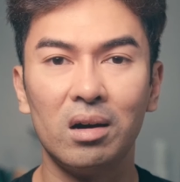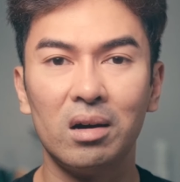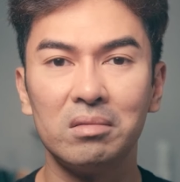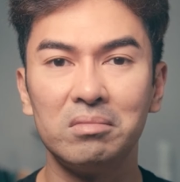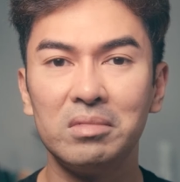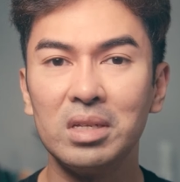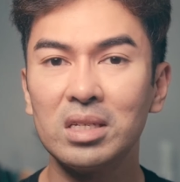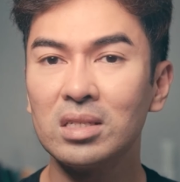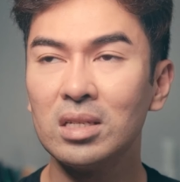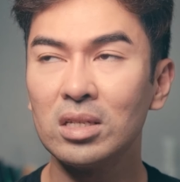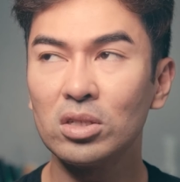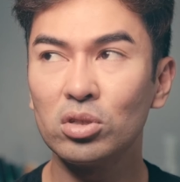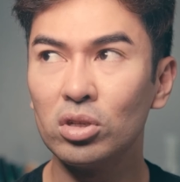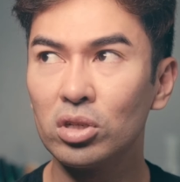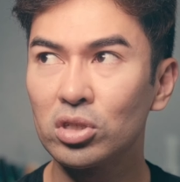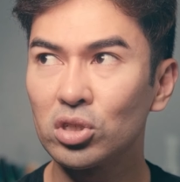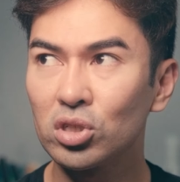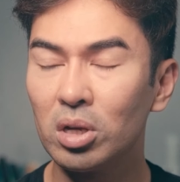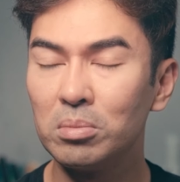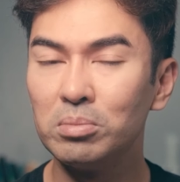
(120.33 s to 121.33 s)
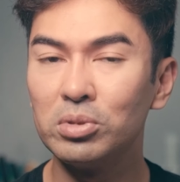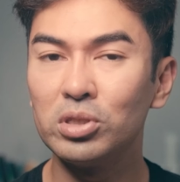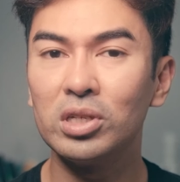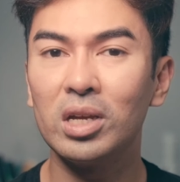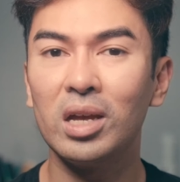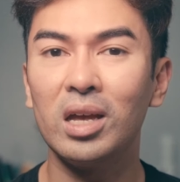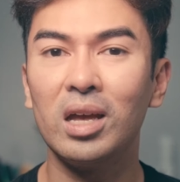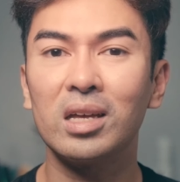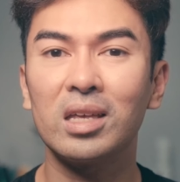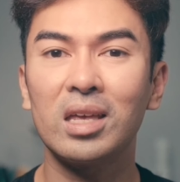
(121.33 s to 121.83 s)
distance to the
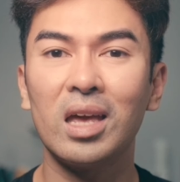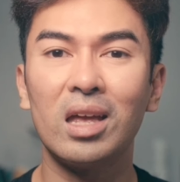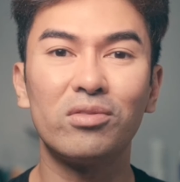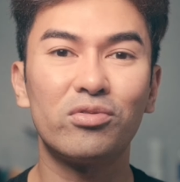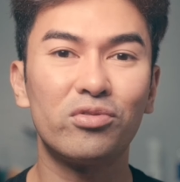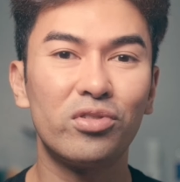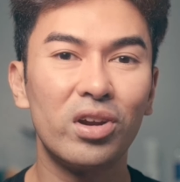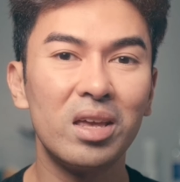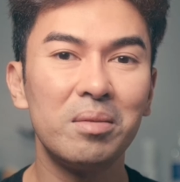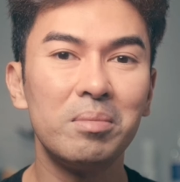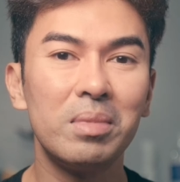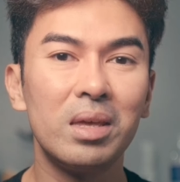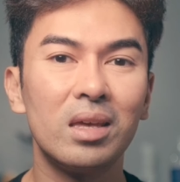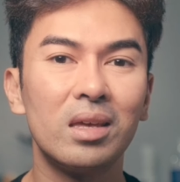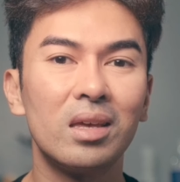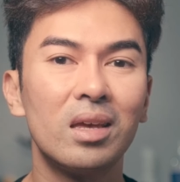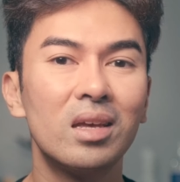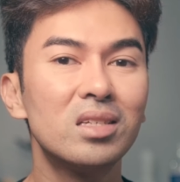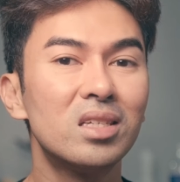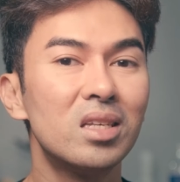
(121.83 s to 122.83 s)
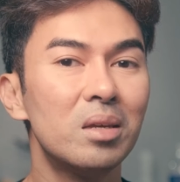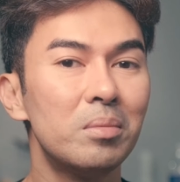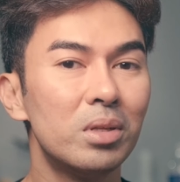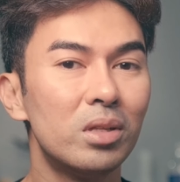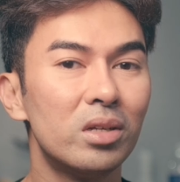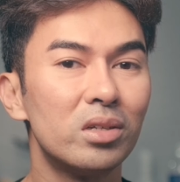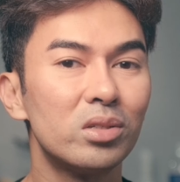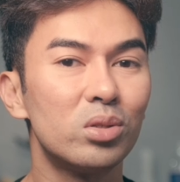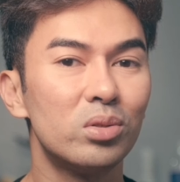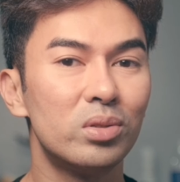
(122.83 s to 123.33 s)
subject, and framing is
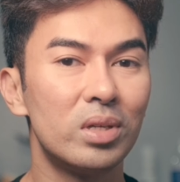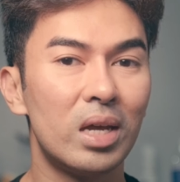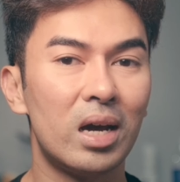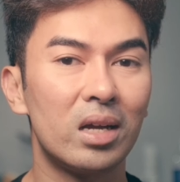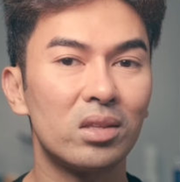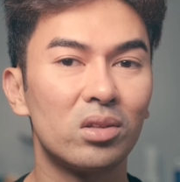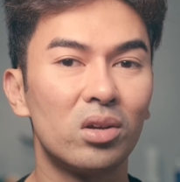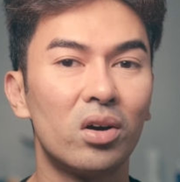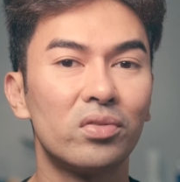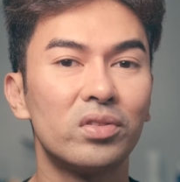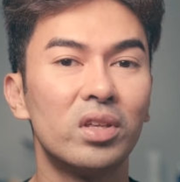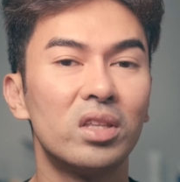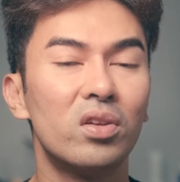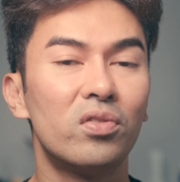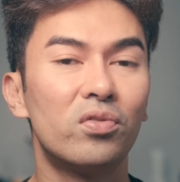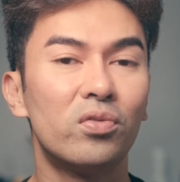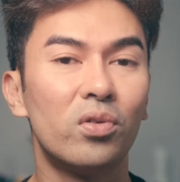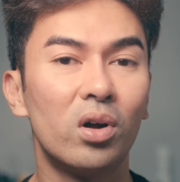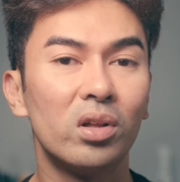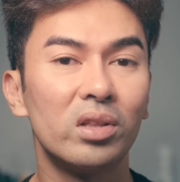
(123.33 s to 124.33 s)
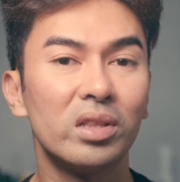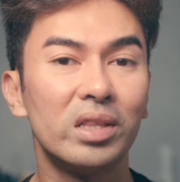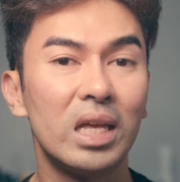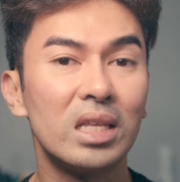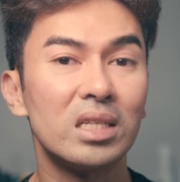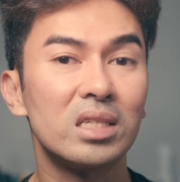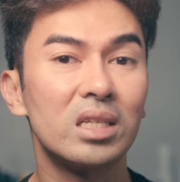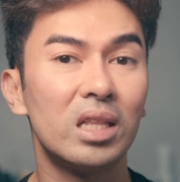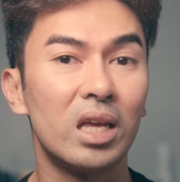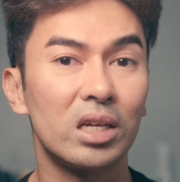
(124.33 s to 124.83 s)
similar to that of the default
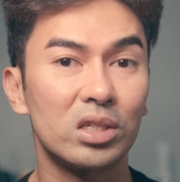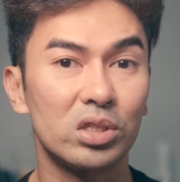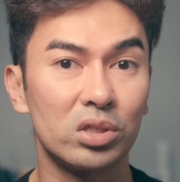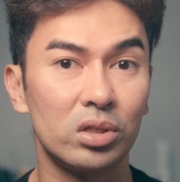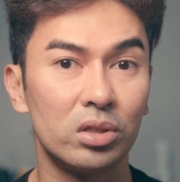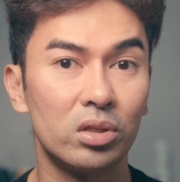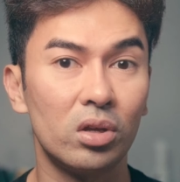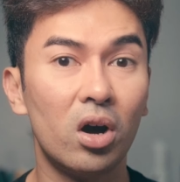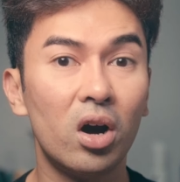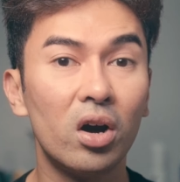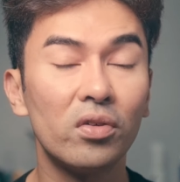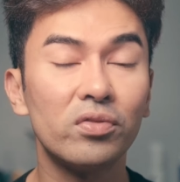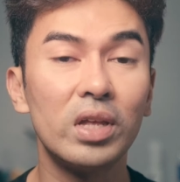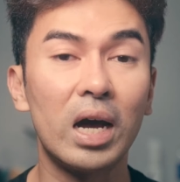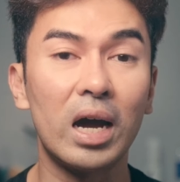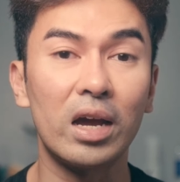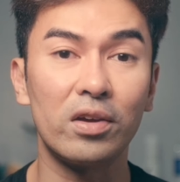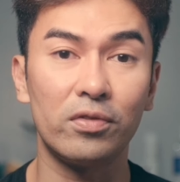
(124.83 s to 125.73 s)
lens selection of the